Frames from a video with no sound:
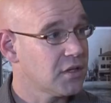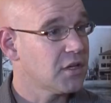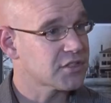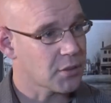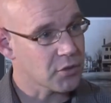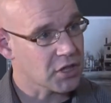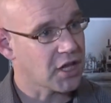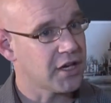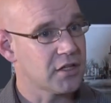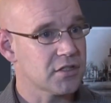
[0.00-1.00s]
some are
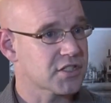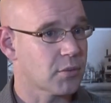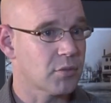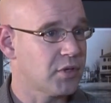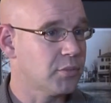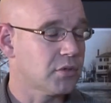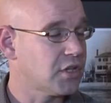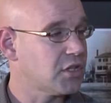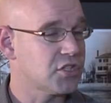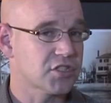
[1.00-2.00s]
clients, some are people
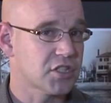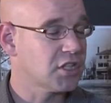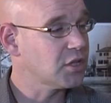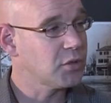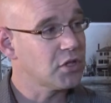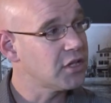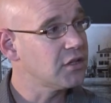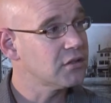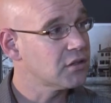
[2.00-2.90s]
that are just in the community.